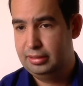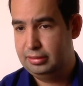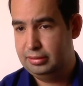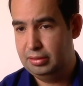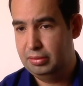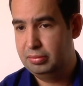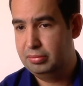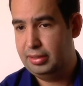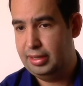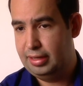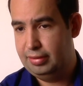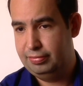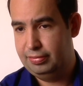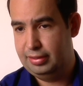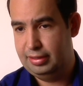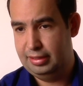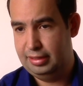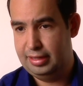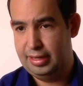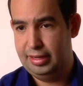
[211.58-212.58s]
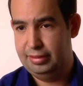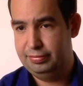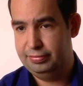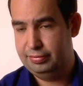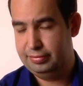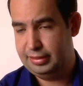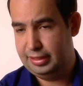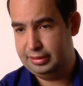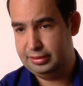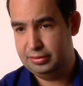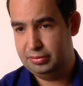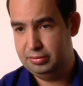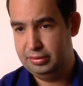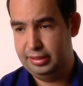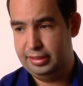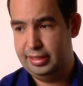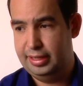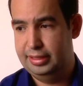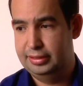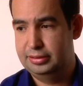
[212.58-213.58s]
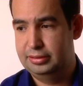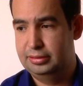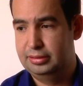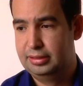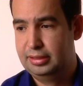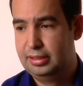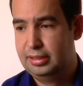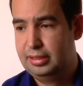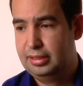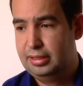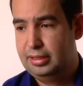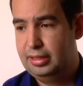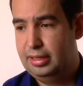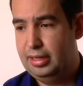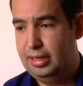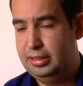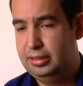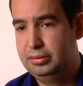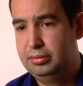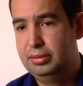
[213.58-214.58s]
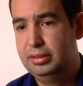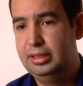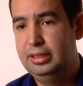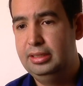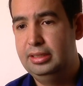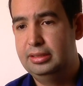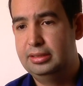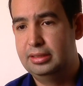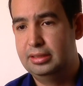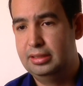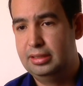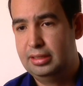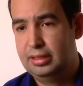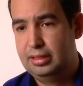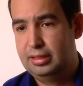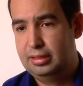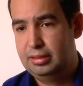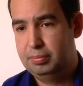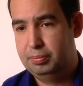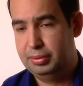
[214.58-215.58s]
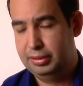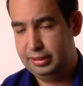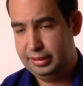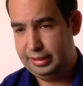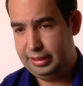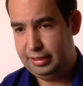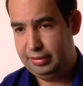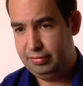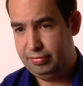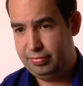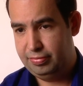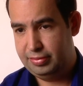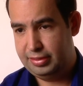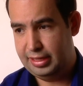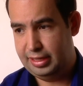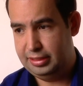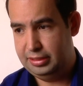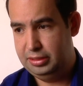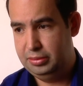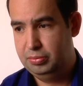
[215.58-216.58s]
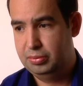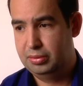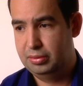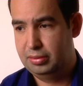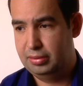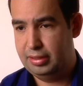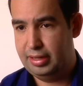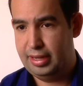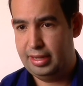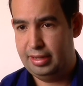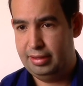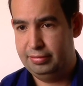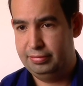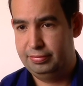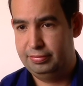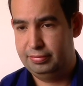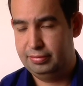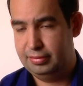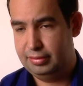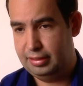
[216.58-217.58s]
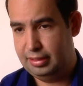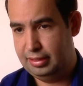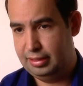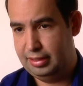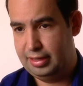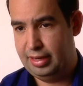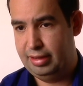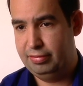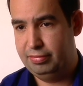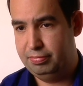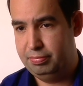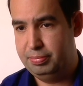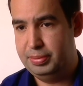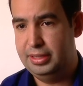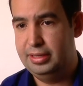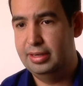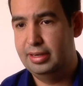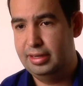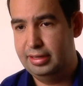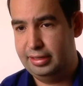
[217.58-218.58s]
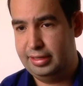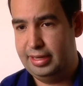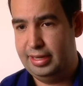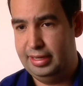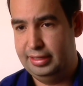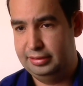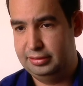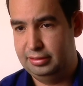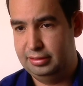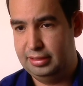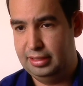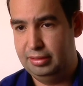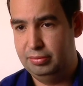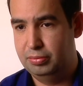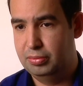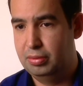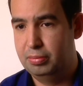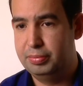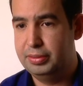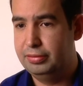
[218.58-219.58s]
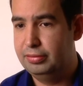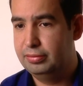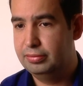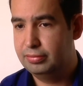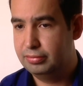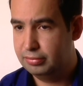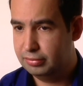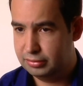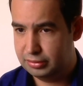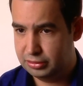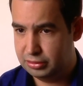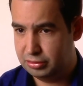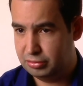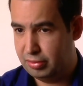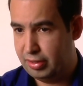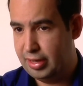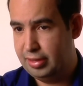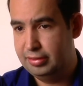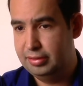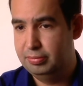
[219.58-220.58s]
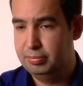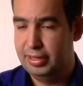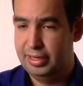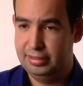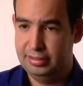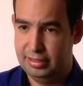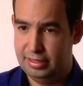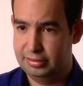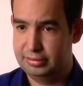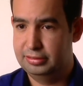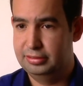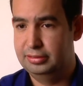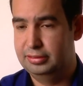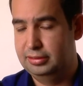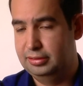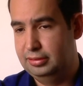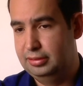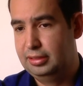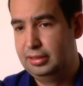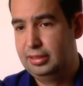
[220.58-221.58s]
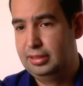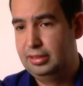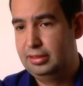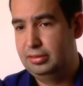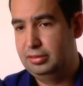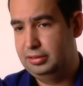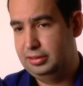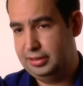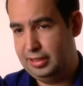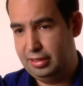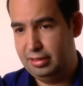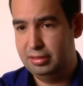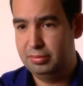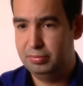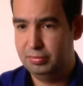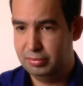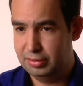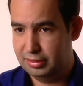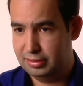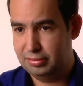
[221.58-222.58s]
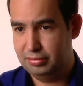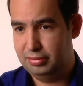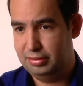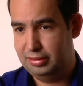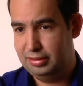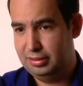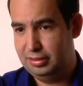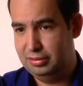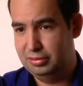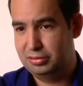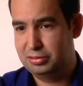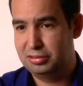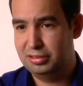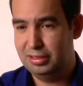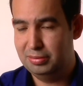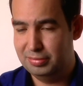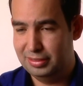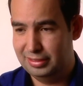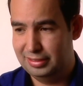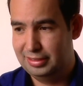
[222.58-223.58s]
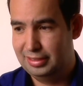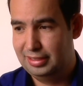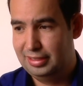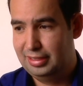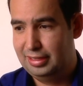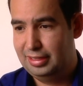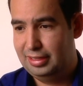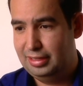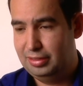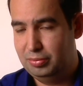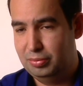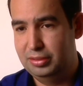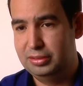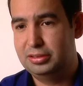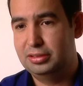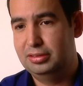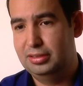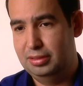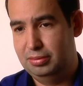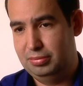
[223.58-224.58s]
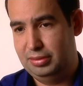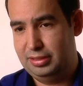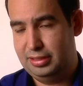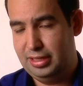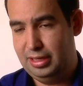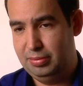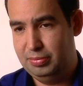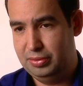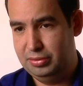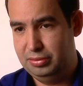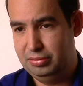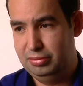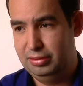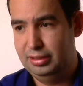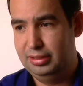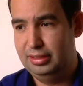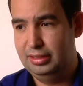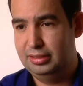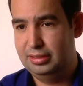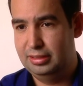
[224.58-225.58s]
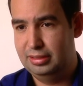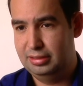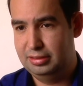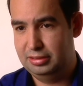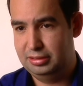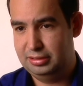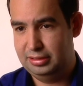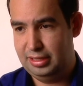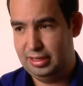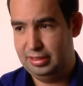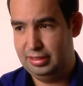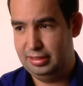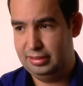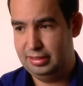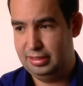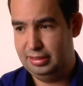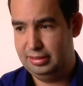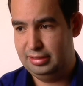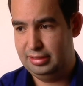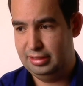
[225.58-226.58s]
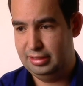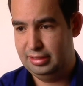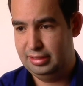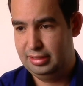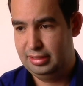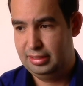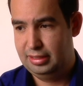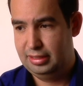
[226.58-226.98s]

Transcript: don't have a life that's only cancer and you really need to believe that you will have a life beyond cancer that won't be surrounded by doctors and or centered with with you know treatment once you're done with chemo you really need to understand that that uh,